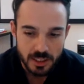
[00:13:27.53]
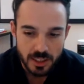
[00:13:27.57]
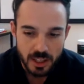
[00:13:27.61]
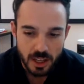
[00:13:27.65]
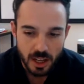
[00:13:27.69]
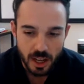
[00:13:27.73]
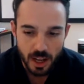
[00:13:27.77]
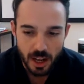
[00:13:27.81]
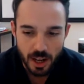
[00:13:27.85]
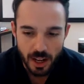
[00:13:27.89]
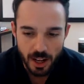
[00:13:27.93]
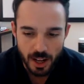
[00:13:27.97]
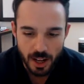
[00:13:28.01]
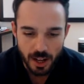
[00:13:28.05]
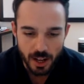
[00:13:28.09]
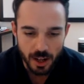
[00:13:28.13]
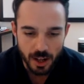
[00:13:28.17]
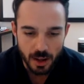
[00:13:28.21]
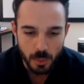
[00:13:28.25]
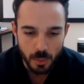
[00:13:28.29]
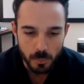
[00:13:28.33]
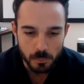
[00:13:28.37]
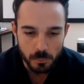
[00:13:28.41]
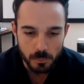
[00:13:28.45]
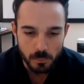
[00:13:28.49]

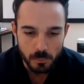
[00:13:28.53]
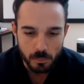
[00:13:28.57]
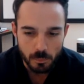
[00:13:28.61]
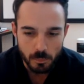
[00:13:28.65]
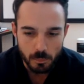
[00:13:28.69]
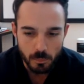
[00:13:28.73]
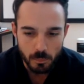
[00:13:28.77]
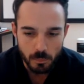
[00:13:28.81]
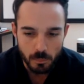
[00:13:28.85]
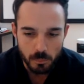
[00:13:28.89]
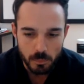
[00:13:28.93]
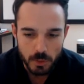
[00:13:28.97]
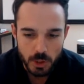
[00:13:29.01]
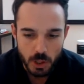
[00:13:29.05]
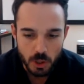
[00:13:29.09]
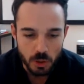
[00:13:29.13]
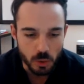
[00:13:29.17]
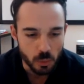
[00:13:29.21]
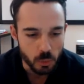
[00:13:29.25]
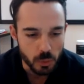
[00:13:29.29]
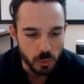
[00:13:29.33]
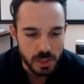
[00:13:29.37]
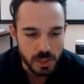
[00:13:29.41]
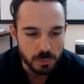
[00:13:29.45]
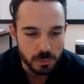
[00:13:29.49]
the
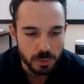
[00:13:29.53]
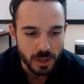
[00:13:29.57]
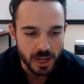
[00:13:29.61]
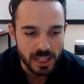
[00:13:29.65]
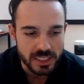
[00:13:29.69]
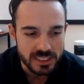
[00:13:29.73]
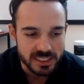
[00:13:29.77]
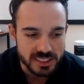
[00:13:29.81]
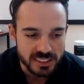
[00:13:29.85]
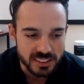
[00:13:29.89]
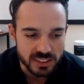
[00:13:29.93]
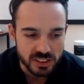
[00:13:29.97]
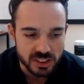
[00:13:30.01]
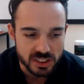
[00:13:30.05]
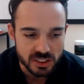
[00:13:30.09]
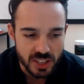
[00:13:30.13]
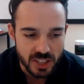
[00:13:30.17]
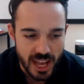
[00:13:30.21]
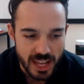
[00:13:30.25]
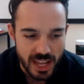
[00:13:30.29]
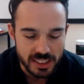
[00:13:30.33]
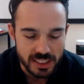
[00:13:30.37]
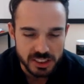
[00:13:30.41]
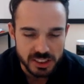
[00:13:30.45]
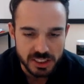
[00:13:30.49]
repricing
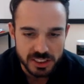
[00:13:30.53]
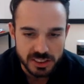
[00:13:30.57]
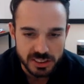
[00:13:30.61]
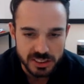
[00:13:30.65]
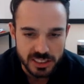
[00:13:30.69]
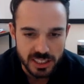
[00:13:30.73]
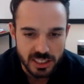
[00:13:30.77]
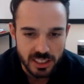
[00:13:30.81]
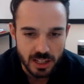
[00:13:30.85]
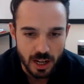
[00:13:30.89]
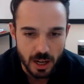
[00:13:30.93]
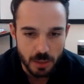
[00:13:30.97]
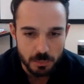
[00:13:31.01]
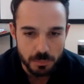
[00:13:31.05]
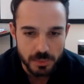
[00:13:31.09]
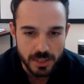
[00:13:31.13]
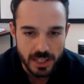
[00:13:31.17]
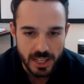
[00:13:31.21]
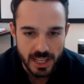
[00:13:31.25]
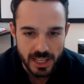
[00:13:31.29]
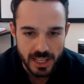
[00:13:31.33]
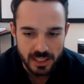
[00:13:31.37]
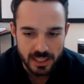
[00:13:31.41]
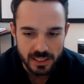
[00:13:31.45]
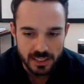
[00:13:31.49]
strategies get
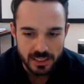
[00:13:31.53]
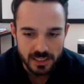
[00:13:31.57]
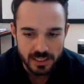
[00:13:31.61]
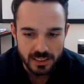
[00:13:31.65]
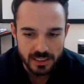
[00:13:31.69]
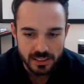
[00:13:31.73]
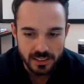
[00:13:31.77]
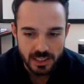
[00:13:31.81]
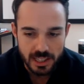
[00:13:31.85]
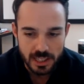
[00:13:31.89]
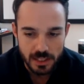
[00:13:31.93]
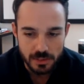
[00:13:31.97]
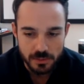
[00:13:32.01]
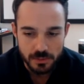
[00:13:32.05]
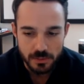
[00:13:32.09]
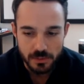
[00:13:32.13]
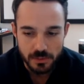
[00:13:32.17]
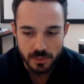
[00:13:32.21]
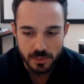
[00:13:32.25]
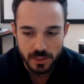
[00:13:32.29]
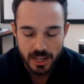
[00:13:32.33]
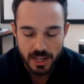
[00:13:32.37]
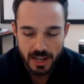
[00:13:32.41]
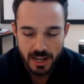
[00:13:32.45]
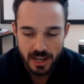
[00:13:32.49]
updated if
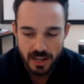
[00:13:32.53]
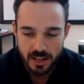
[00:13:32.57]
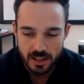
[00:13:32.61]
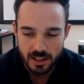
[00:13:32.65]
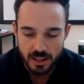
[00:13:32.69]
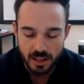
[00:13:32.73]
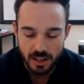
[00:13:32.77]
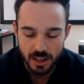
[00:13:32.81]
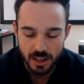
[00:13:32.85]
they're